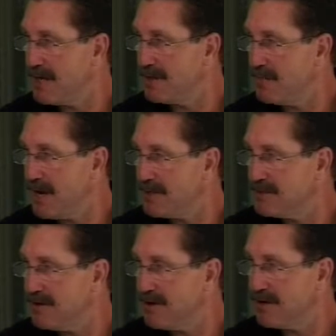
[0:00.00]
the past,
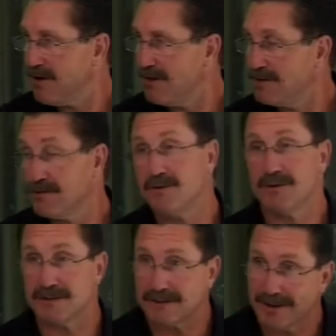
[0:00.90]
Terry Collins, who
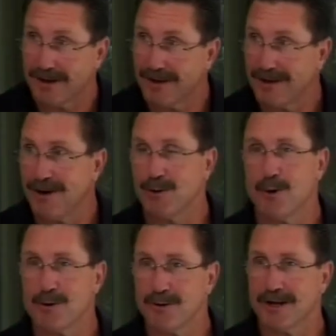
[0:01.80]
is a
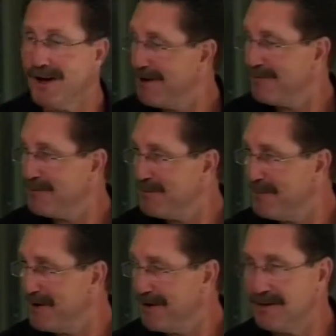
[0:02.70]
local guy from uh,
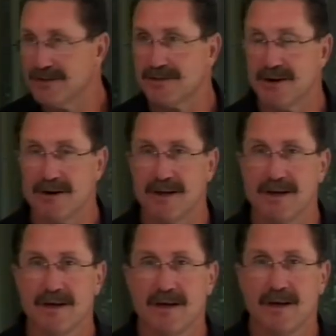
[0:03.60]
this area.
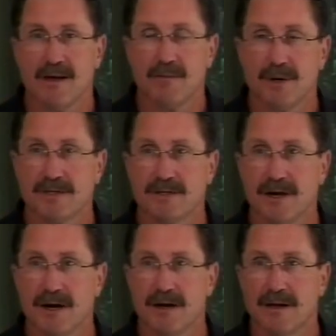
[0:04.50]
But
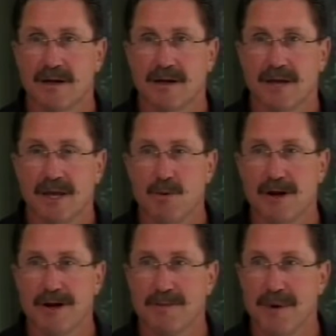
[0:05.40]
uh, he went
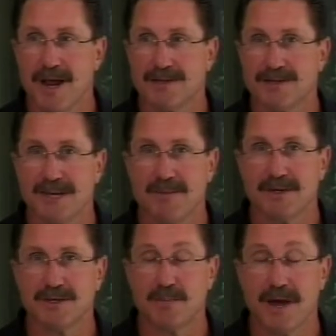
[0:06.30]
on to manage a team in
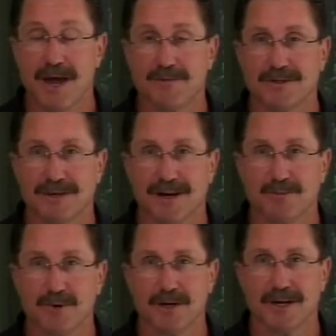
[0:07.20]
Japan, which I'm
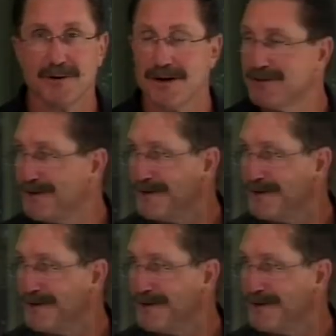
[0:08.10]
really interested to